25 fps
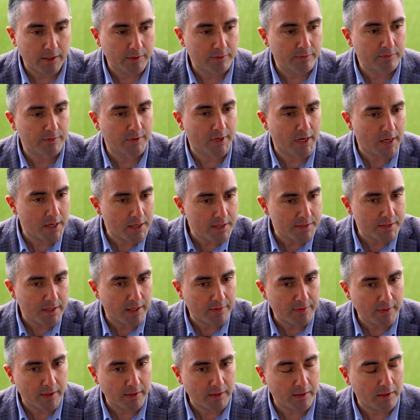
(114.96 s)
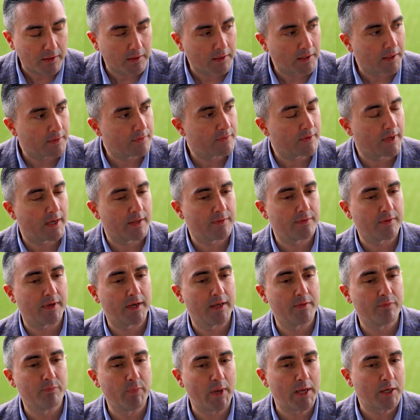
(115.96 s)
drinks
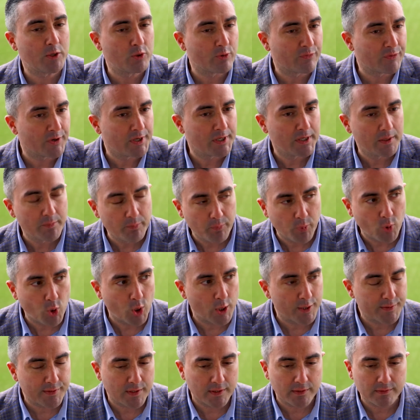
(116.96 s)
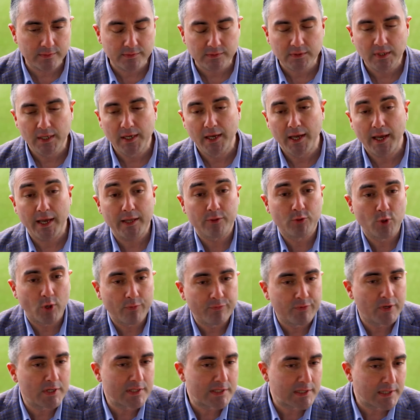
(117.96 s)
and make you feel important. And
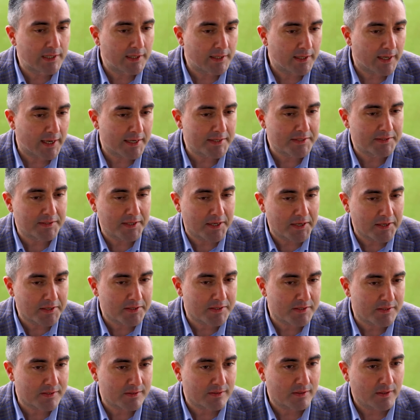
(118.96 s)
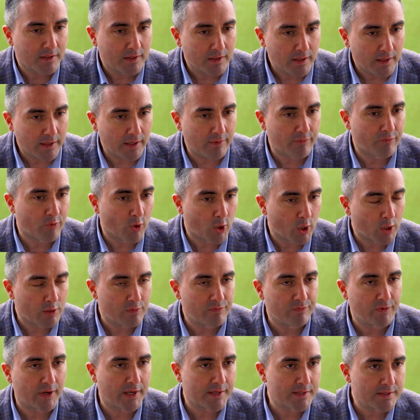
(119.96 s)
obviously, as things
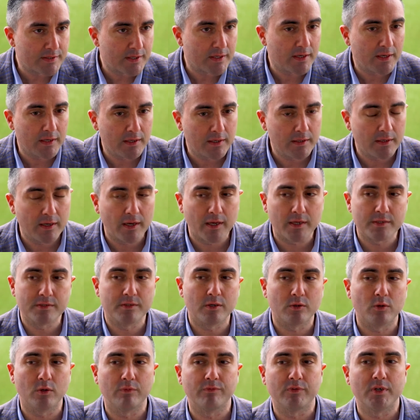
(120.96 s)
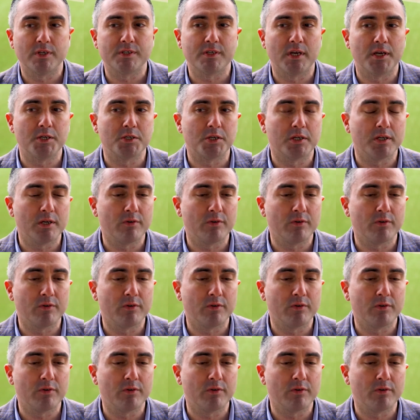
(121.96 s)
evolve, as the conversation